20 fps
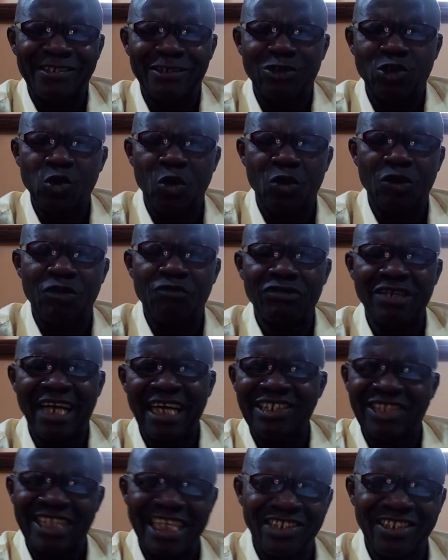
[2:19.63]
So
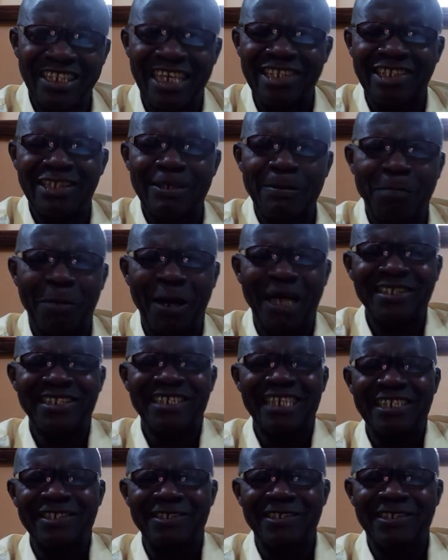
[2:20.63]
that sentence is a
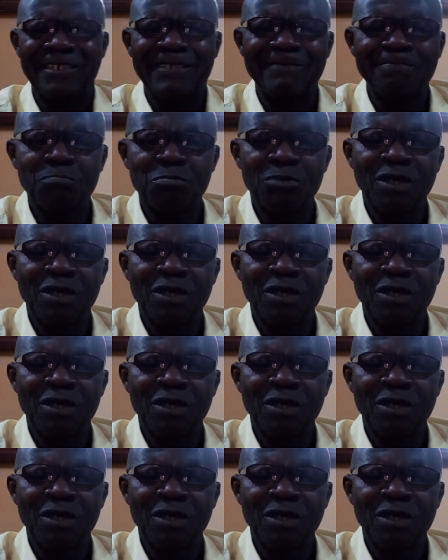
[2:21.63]
past tense.